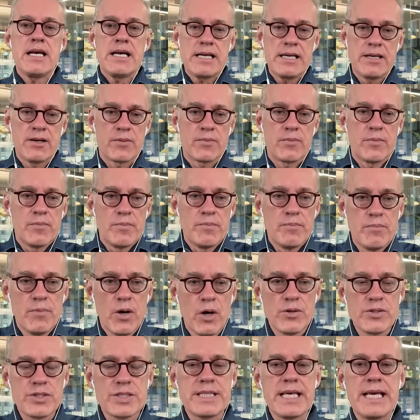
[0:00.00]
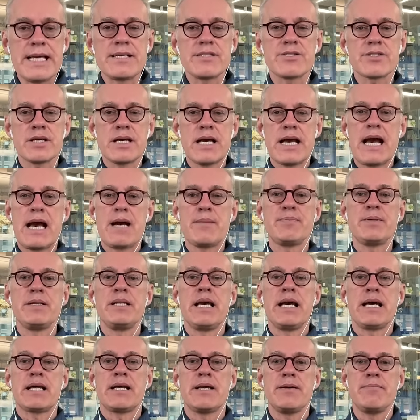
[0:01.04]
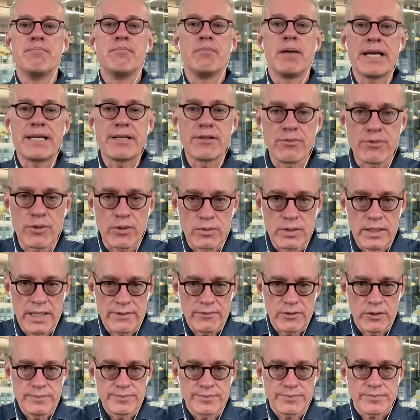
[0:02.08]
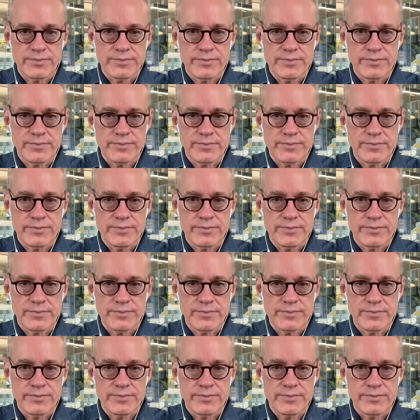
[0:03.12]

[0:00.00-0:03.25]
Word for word: you know, most things happen at a micro level.